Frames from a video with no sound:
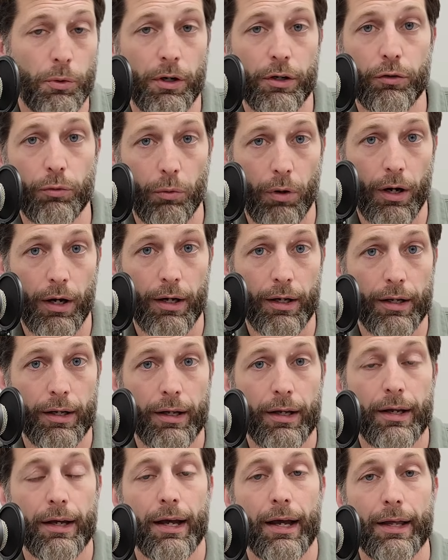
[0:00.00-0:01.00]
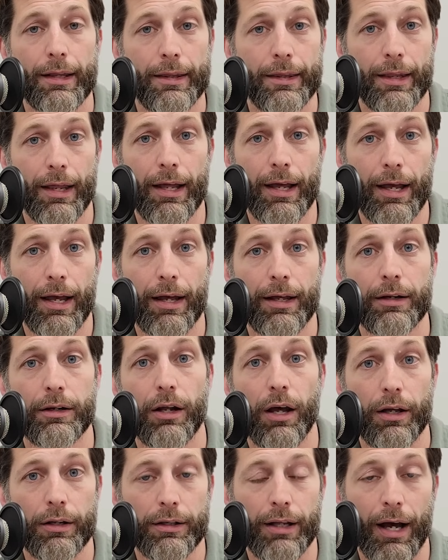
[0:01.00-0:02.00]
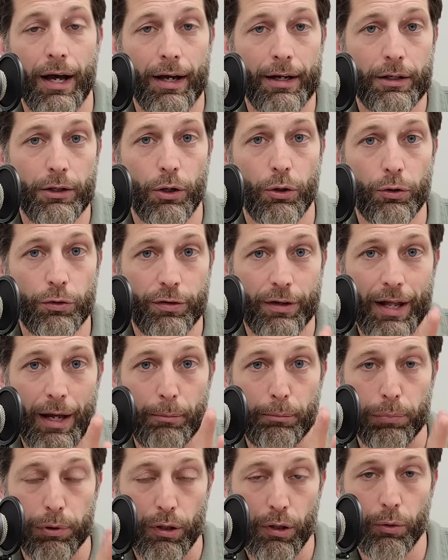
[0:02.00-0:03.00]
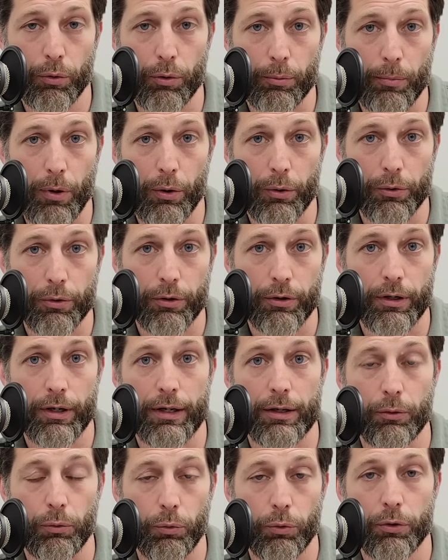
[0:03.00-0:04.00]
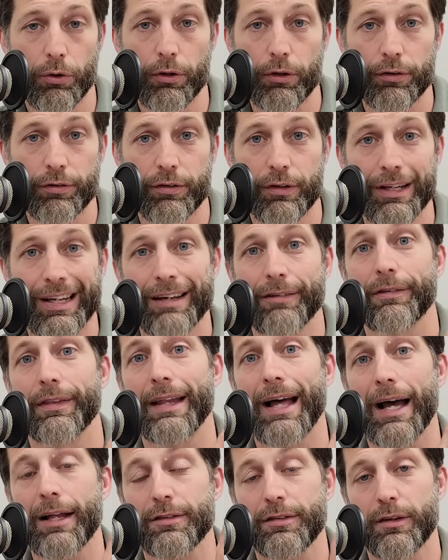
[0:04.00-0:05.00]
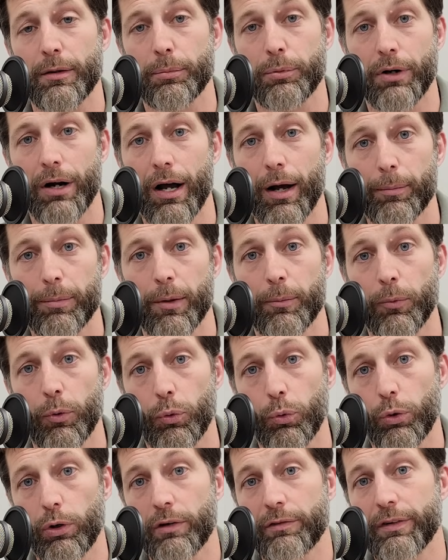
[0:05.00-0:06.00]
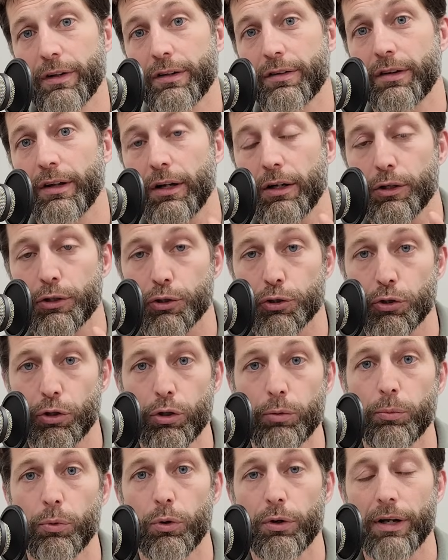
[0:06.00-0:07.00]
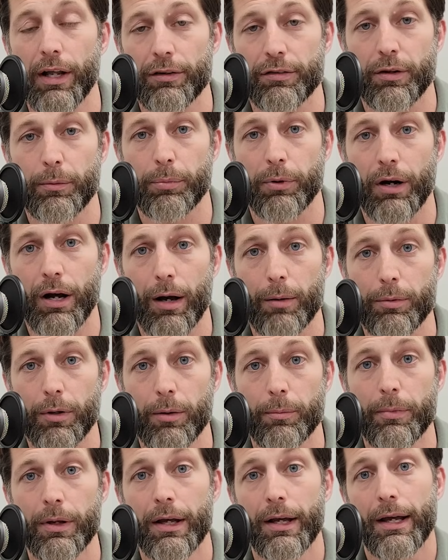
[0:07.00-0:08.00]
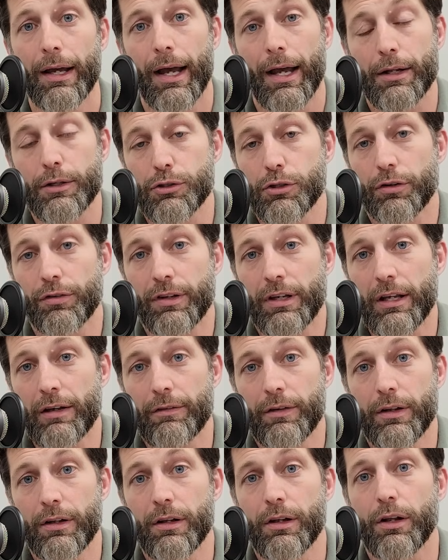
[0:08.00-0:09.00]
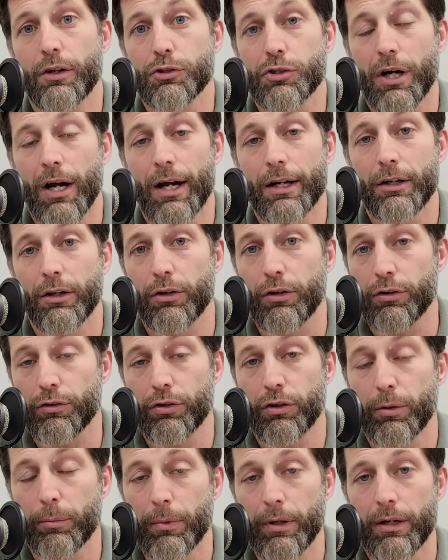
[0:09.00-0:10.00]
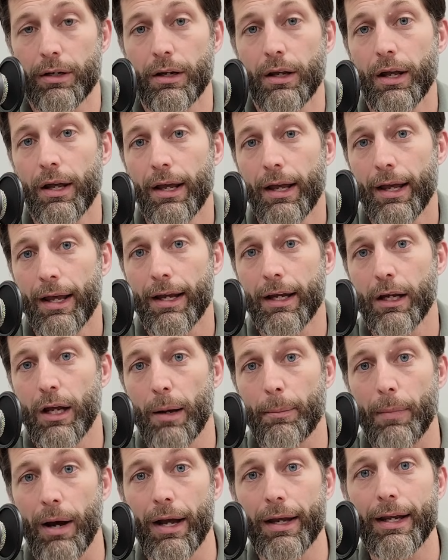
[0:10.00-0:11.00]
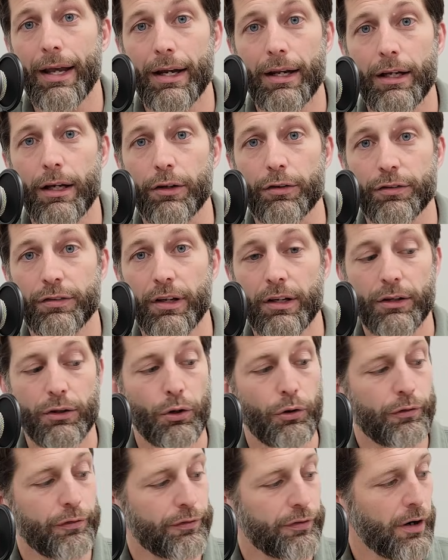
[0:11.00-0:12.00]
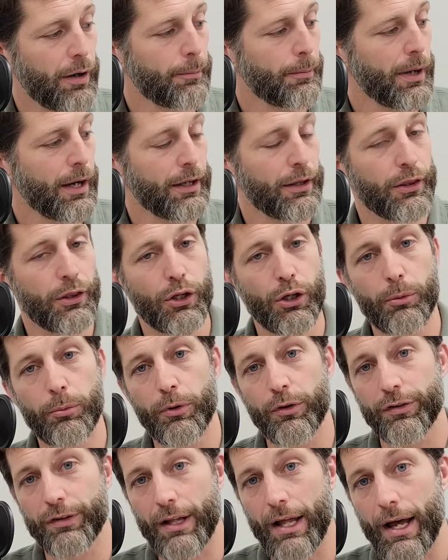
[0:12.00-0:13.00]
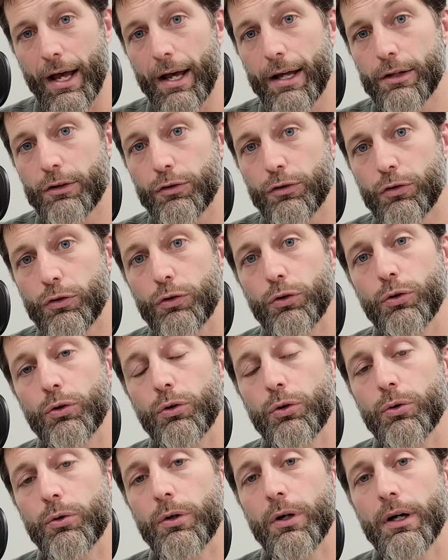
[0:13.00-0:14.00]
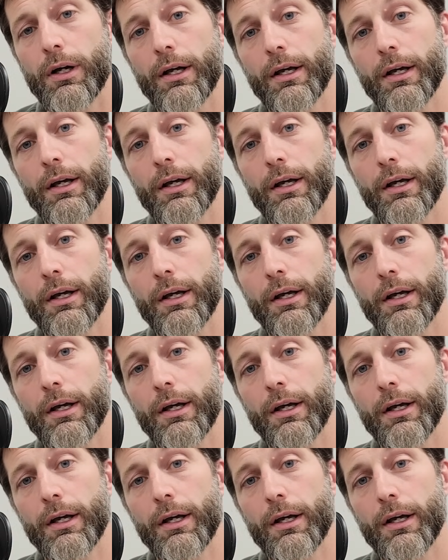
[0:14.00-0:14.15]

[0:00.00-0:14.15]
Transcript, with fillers: one's what and then diagnose that blower motor in order to see if that's the problem or if it's the control board that's the problem. And just even trying to determine hey, am I getting a signal from my thermostat to